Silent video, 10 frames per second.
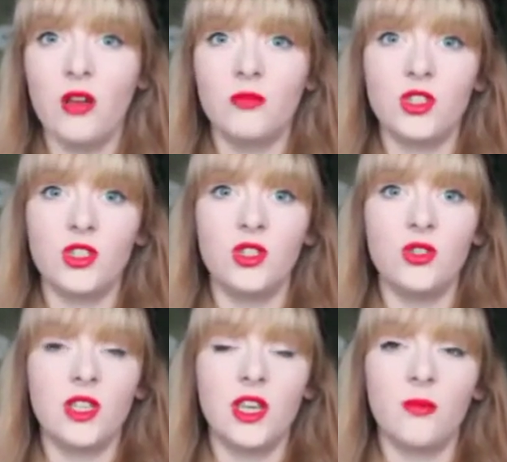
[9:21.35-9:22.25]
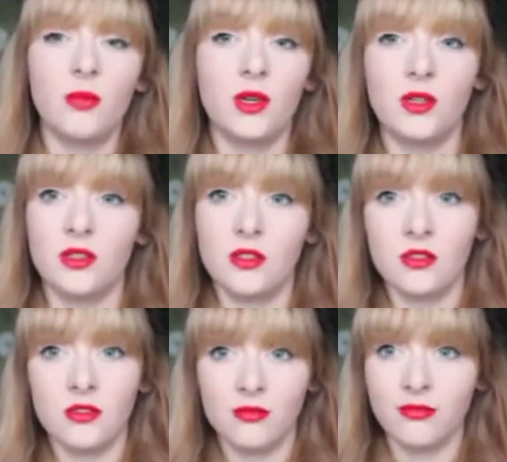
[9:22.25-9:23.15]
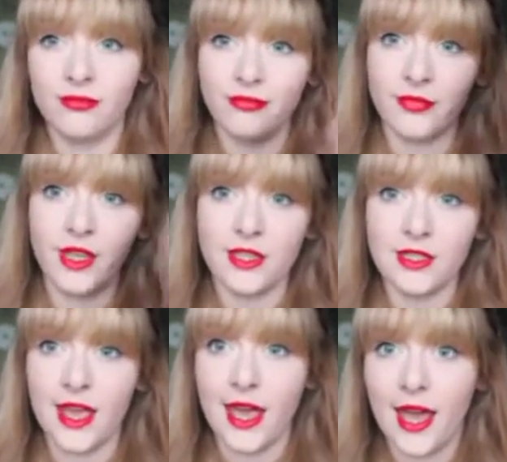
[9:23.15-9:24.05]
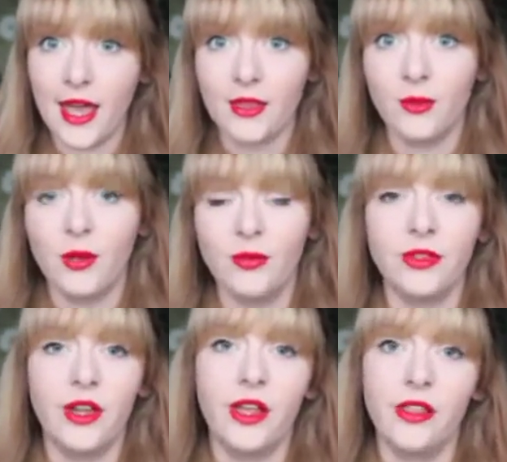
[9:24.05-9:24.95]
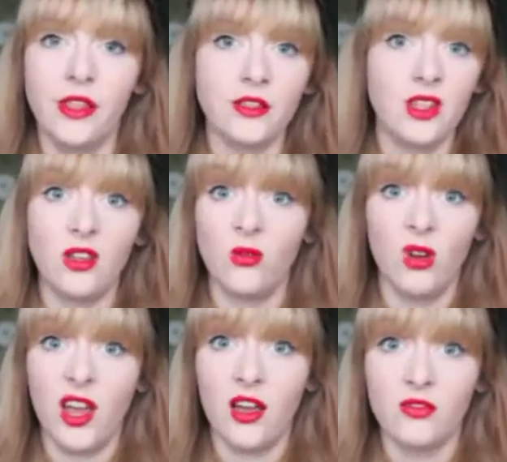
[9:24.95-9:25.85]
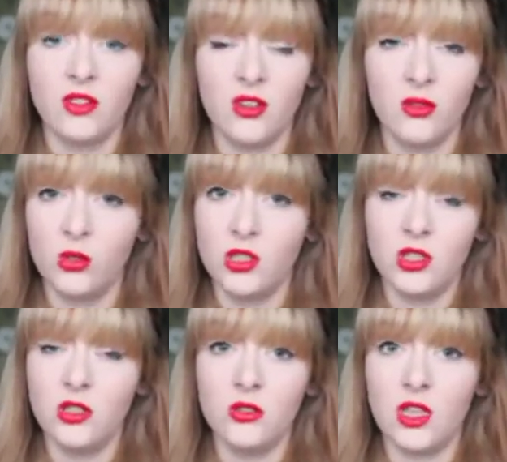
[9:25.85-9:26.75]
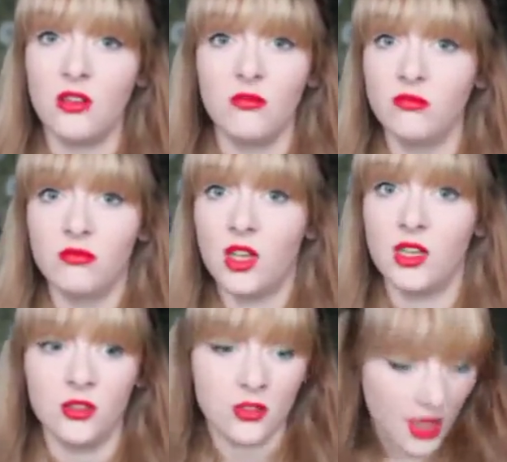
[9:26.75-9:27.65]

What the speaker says: I'm just using it because it's there at the moment and that's the only one I have, so if I want to use it, I use